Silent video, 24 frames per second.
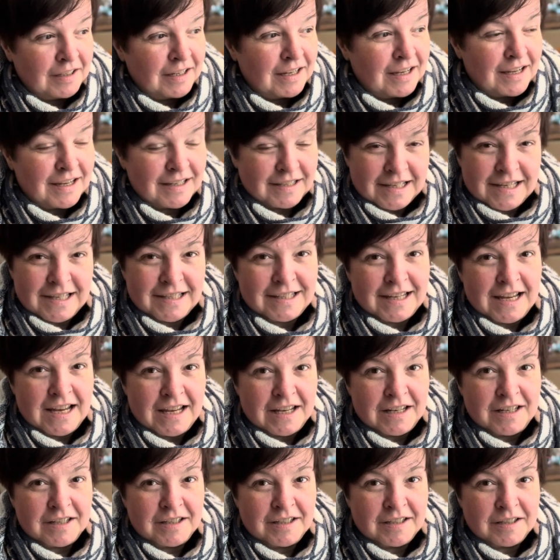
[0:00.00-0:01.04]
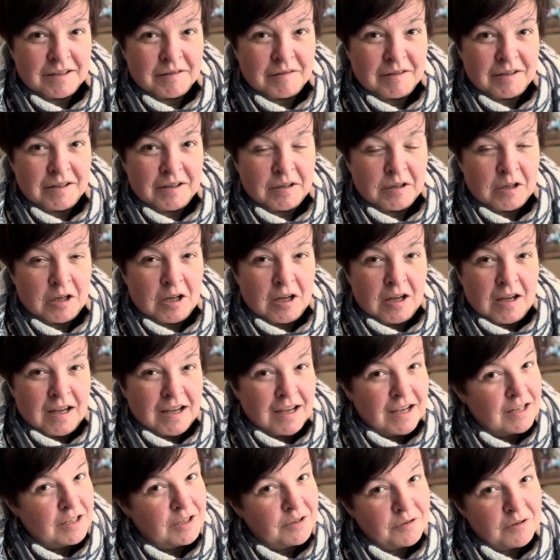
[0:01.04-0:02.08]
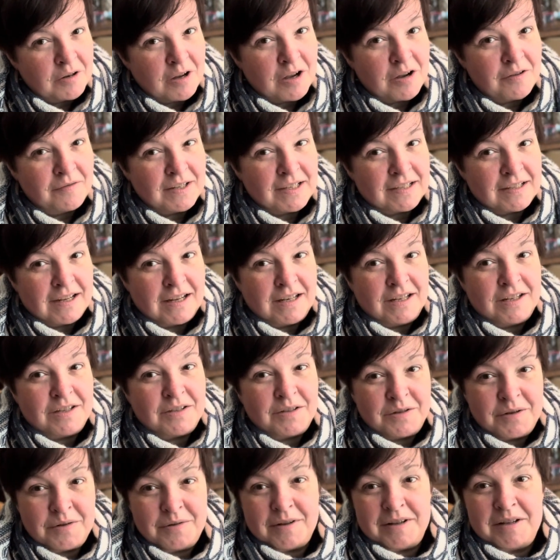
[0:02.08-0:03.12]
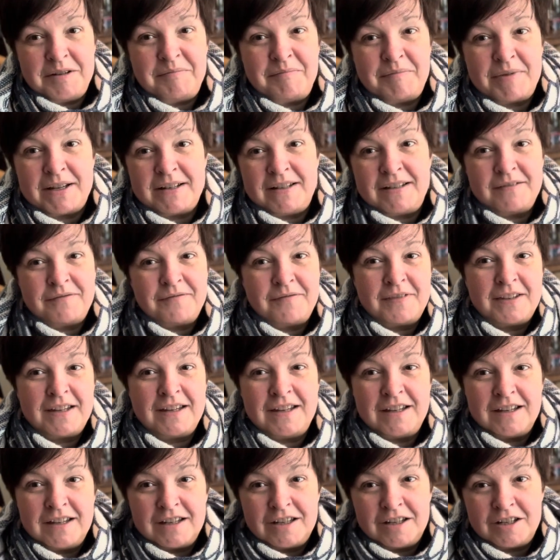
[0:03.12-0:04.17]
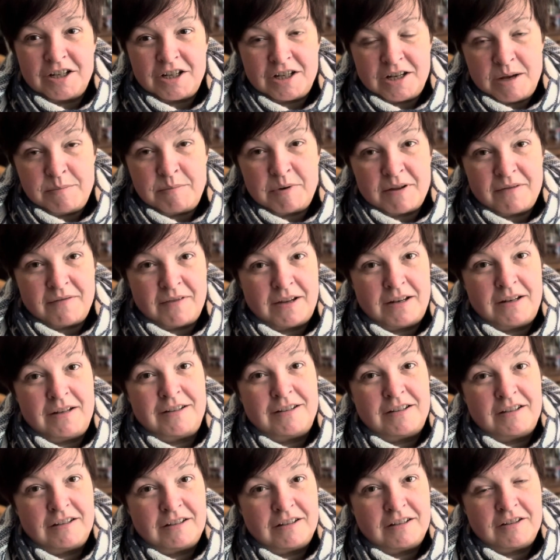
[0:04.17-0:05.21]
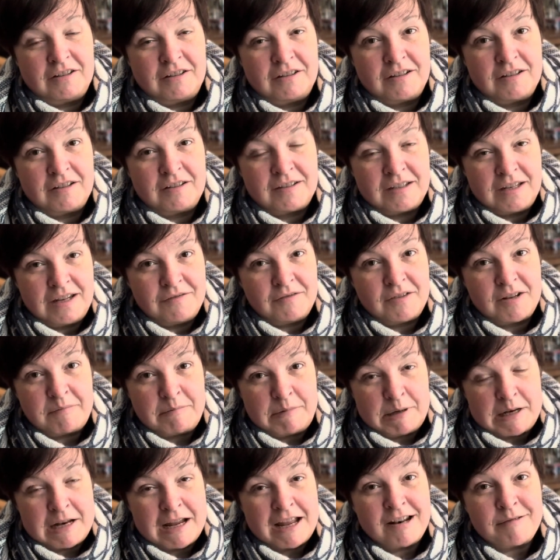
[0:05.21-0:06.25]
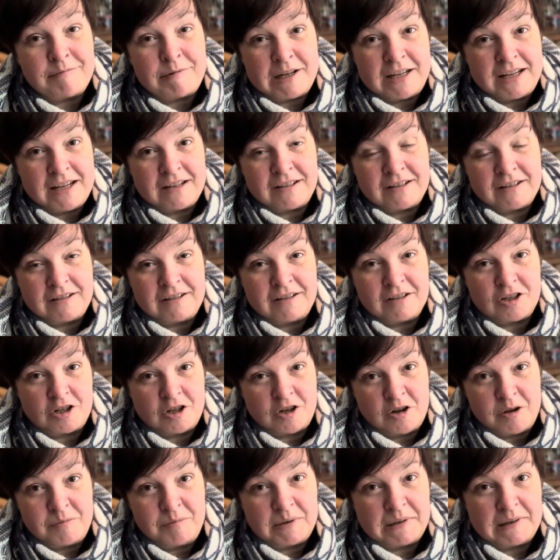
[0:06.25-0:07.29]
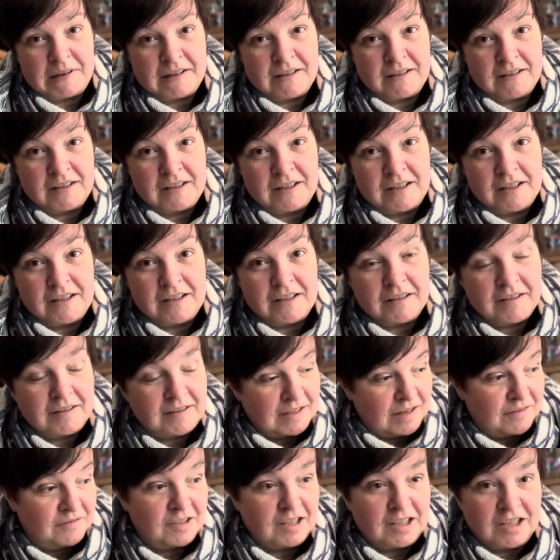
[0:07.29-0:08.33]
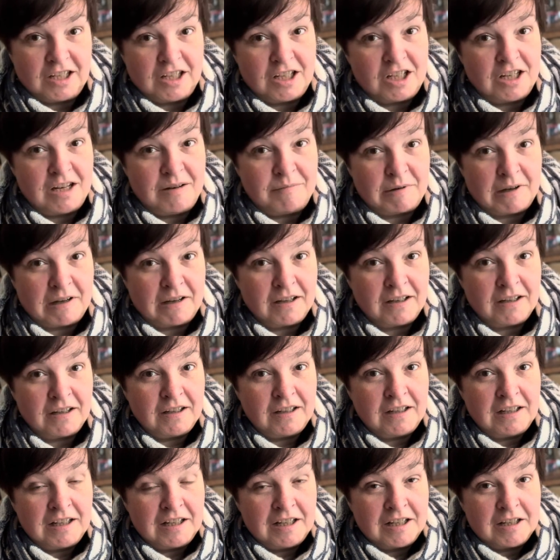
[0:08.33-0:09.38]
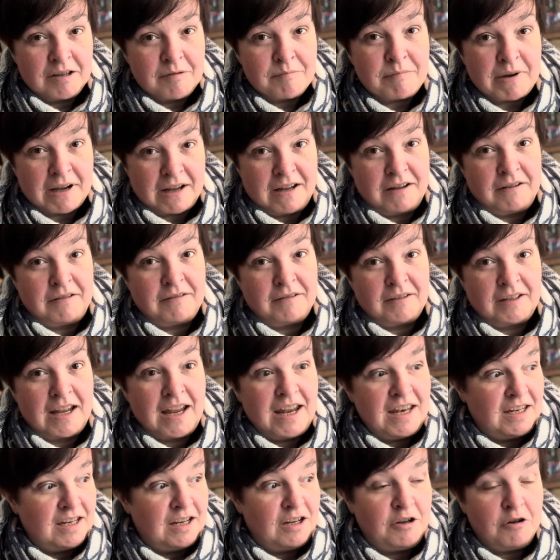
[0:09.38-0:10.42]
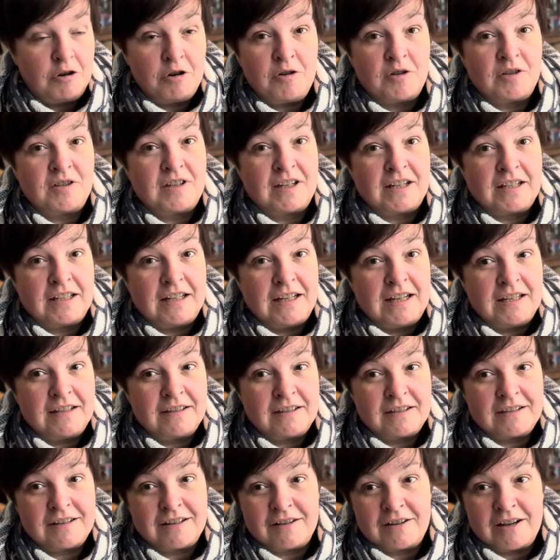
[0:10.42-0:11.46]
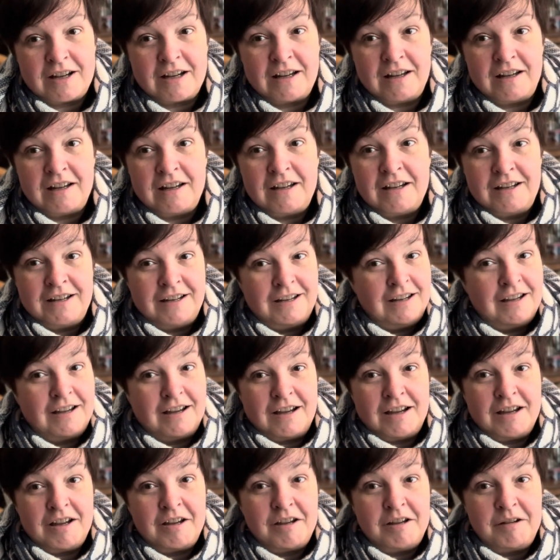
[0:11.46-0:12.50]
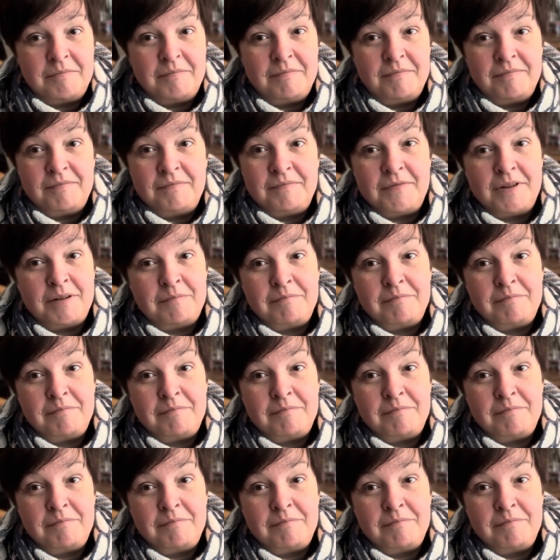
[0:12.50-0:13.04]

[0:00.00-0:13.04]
as I said, I don't know how these ladies do it, but cheaper than a Stephen and Penelope kit in his shop. Definitely cheaper, by 80 euros at least. So I'm